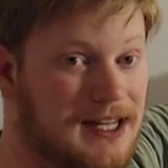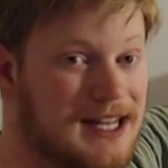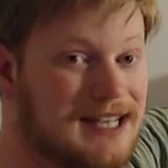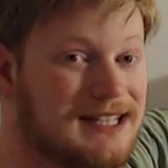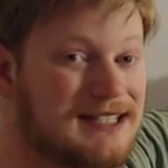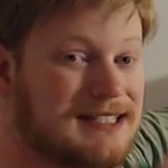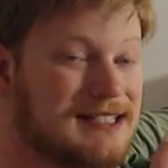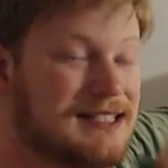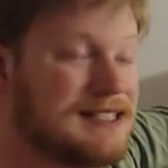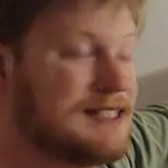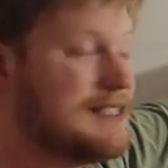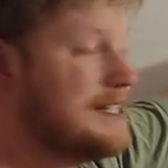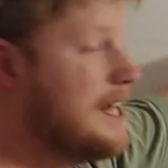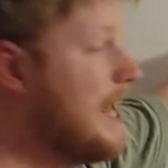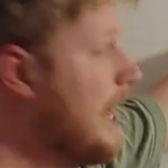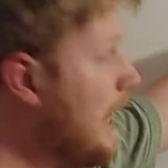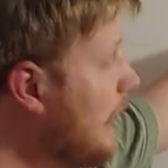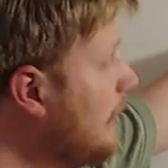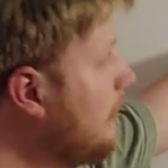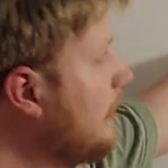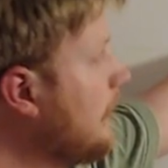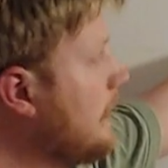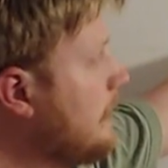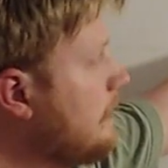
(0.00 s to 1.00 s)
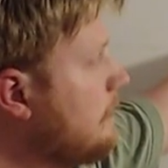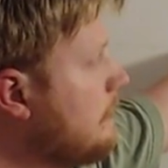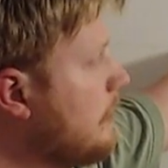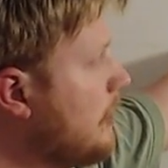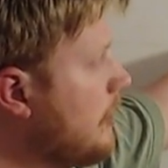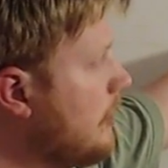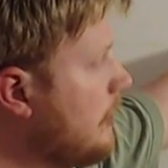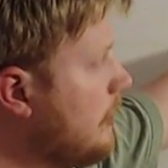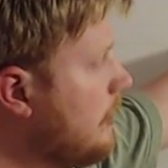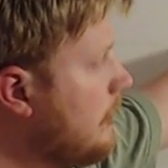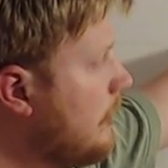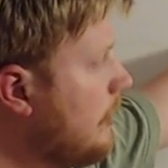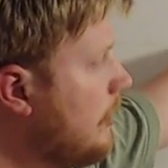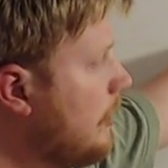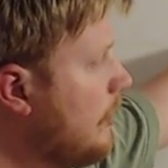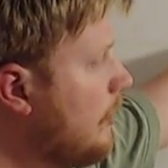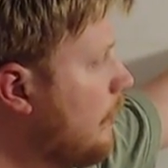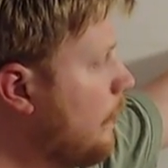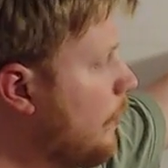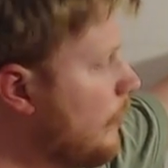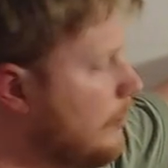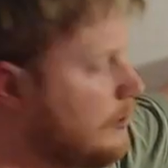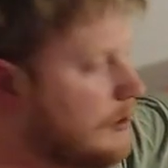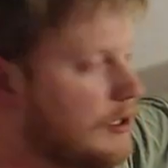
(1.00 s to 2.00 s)
it's telling me
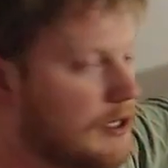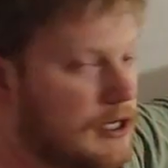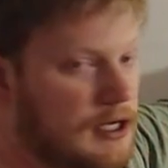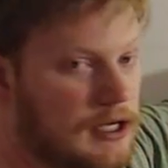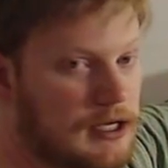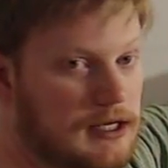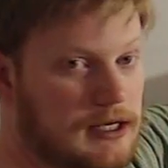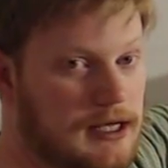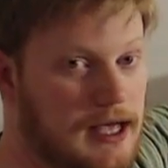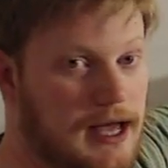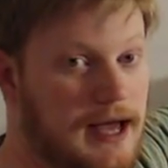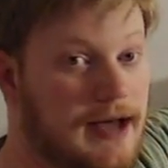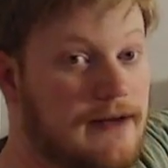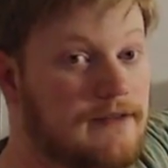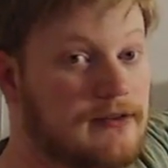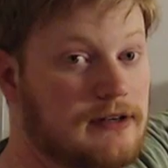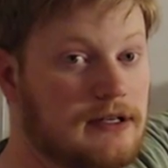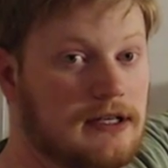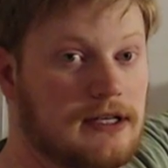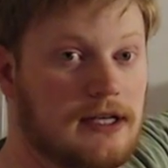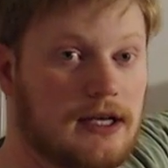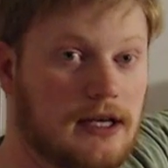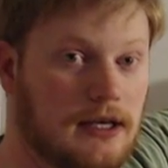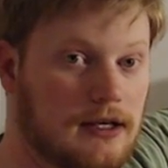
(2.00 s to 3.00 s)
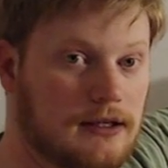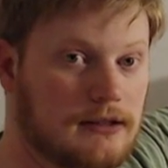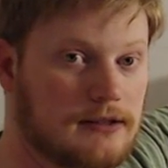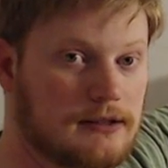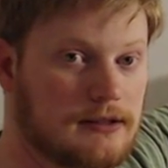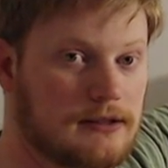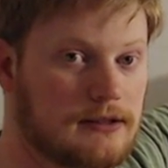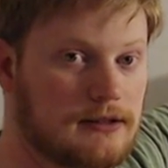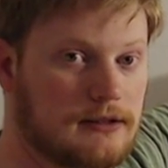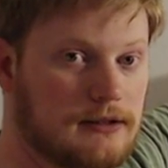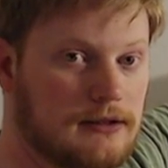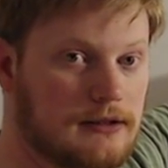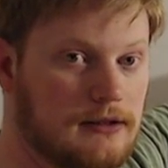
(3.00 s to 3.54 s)
what the concavity is.